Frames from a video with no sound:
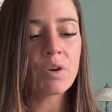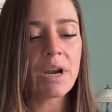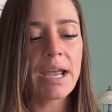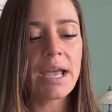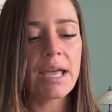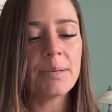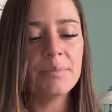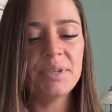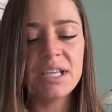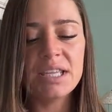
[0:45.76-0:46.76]
right?
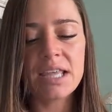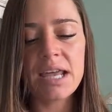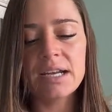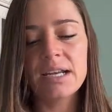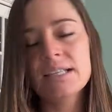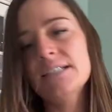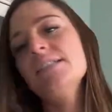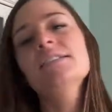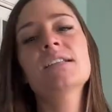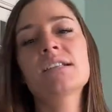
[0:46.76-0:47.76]
And being that
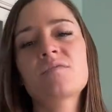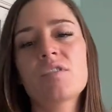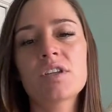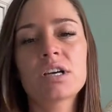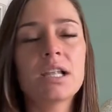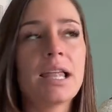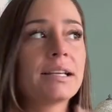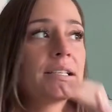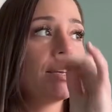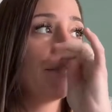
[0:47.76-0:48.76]
since it is for the
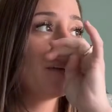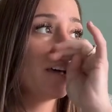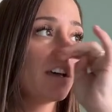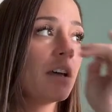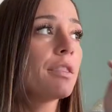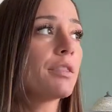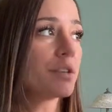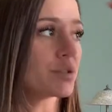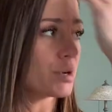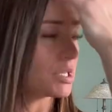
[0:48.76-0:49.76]
collective,
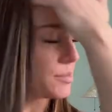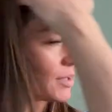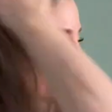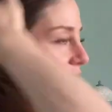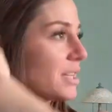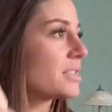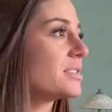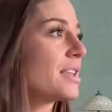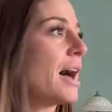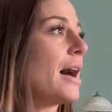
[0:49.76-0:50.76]
there's going to be
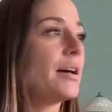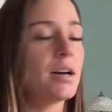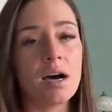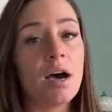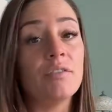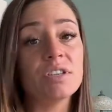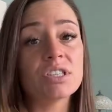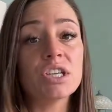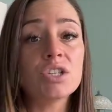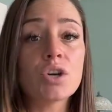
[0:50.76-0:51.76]
things that
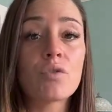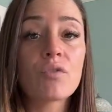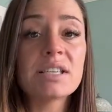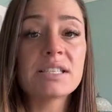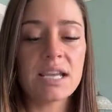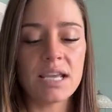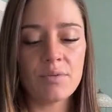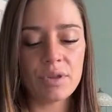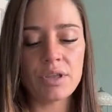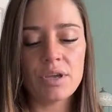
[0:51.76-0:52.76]
obviously don't resonate
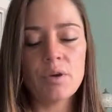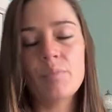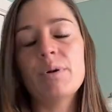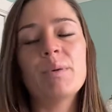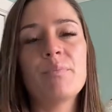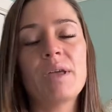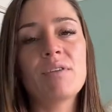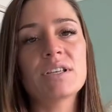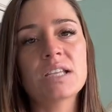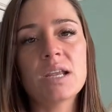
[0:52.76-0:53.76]
with you, but may
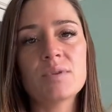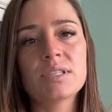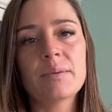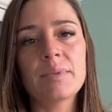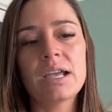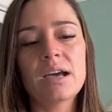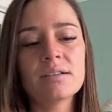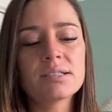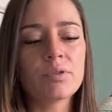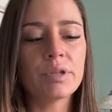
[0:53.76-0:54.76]
resonate with somebody
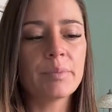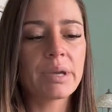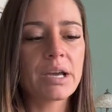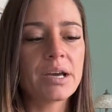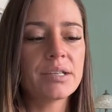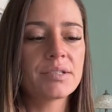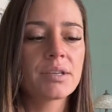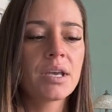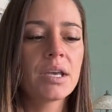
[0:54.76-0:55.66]
else, only because